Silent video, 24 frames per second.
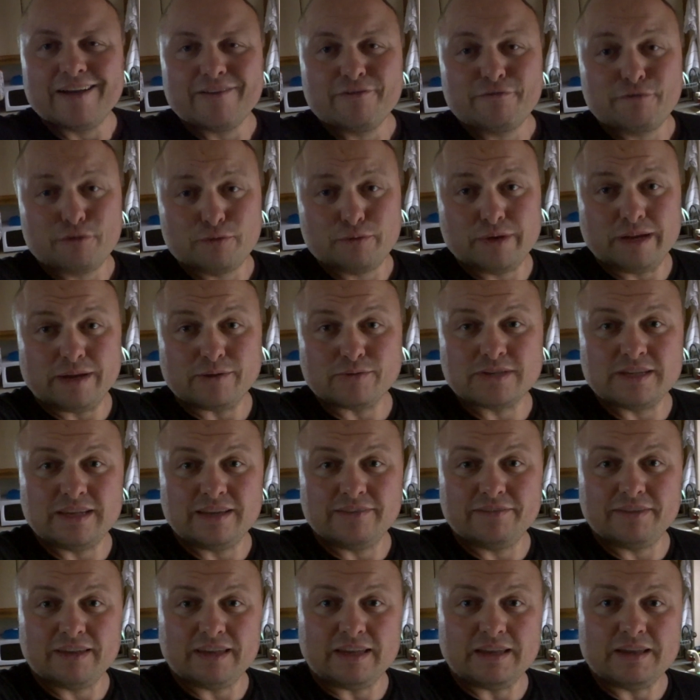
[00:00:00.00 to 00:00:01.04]
through Now
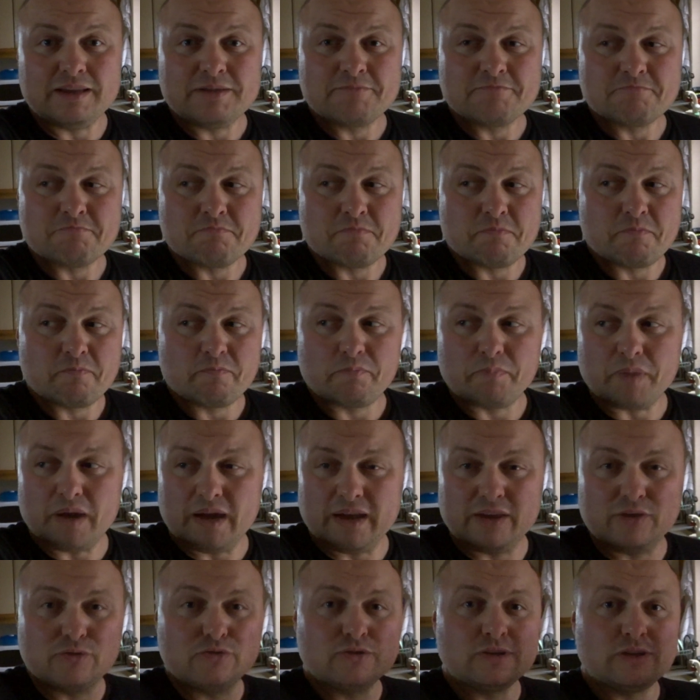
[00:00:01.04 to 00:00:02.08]
TV, but I
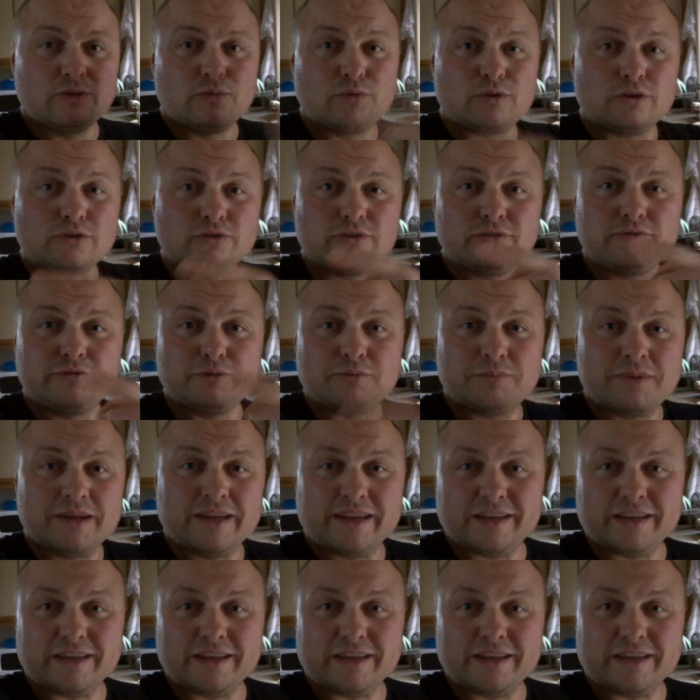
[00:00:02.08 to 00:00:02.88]
usually watch through my